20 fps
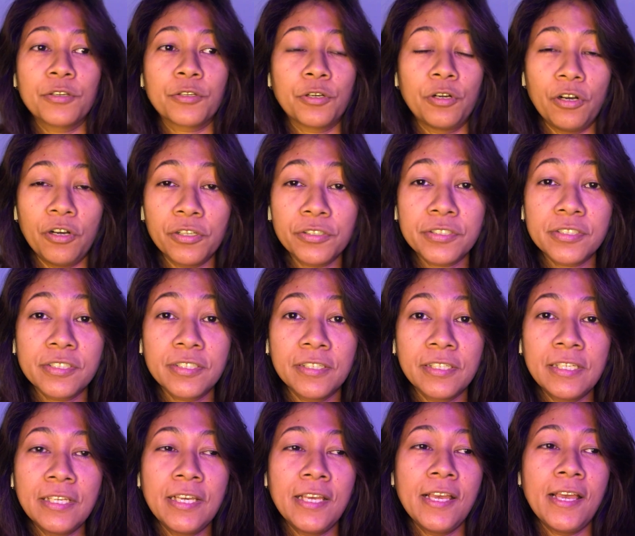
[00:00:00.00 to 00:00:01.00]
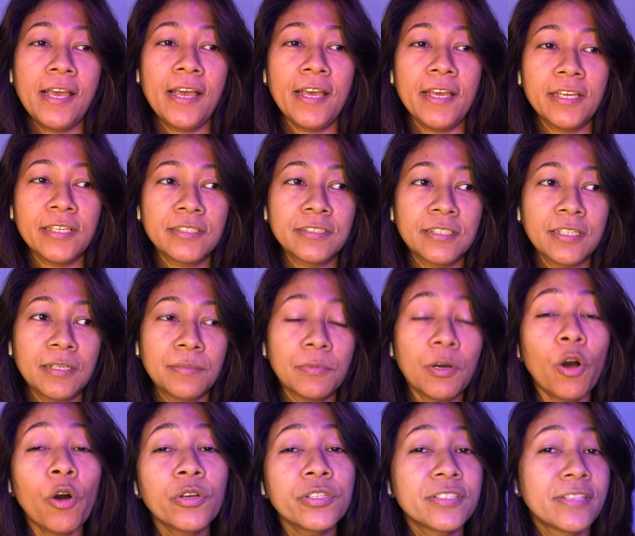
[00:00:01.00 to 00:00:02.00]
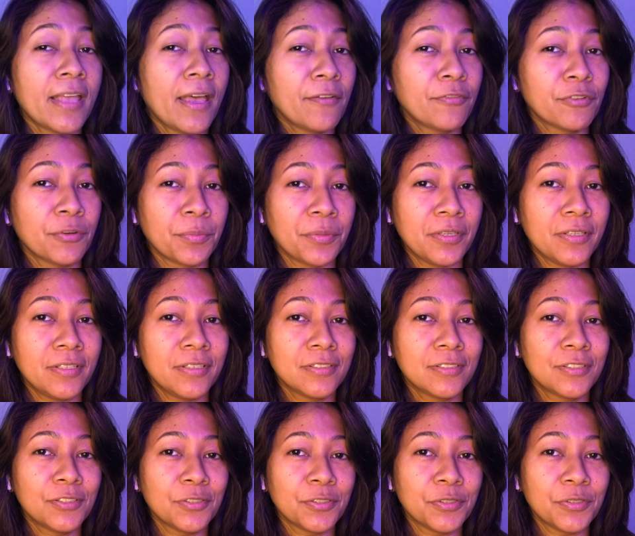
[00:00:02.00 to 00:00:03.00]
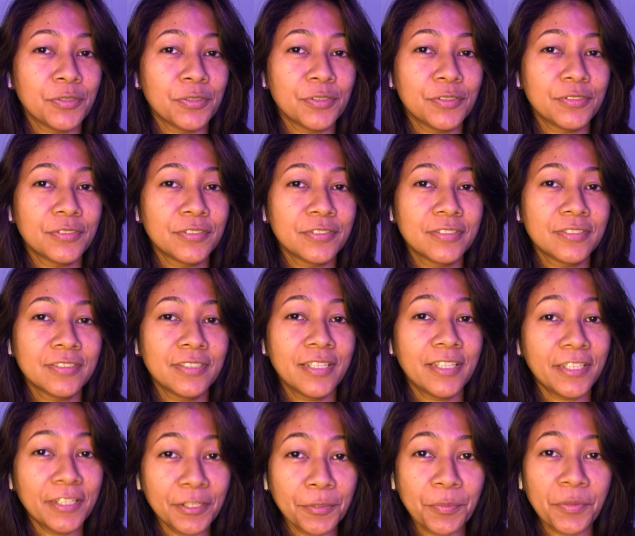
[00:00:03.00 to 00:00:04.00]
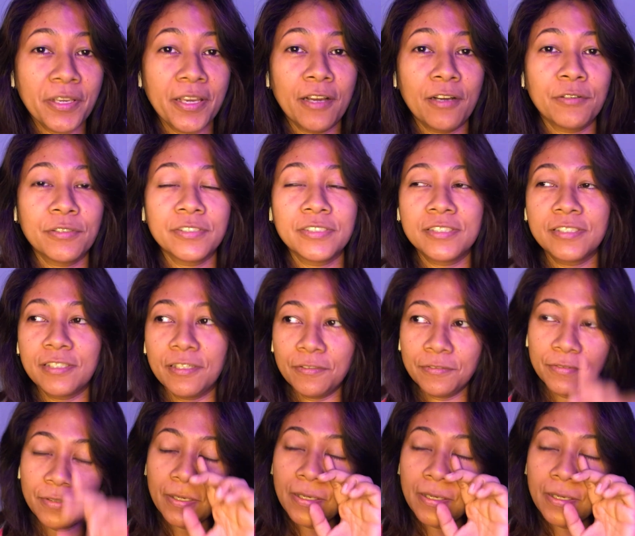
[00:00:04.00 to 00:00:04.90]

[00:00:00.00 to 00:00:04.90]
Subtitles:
cause and always there for me to hear me out and stuff.